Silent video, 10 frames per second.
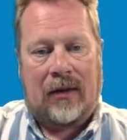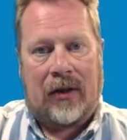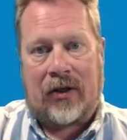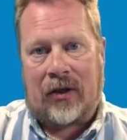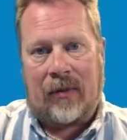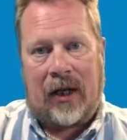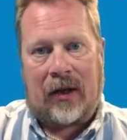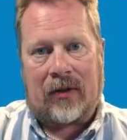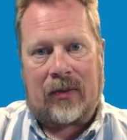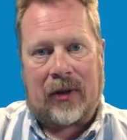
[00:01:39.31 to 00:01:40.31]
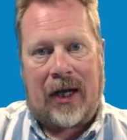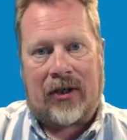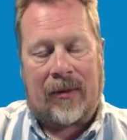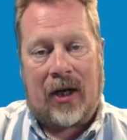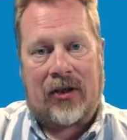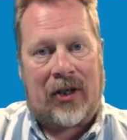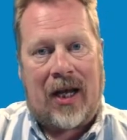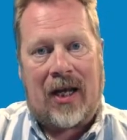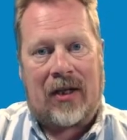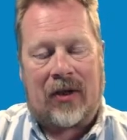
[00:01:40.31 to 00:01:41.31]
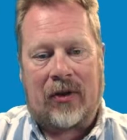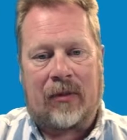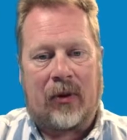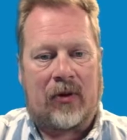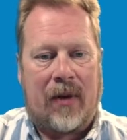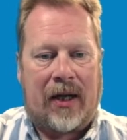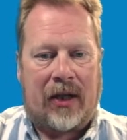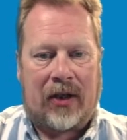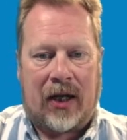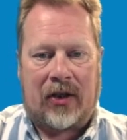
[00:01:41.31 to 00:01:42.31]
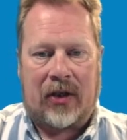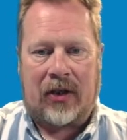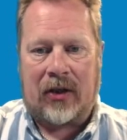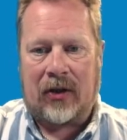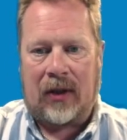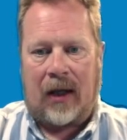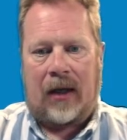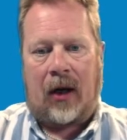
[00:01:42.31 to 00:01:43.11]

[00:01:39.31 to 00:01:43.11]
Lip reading: This can be linked with HMRC, so it supports Making Tax Digital.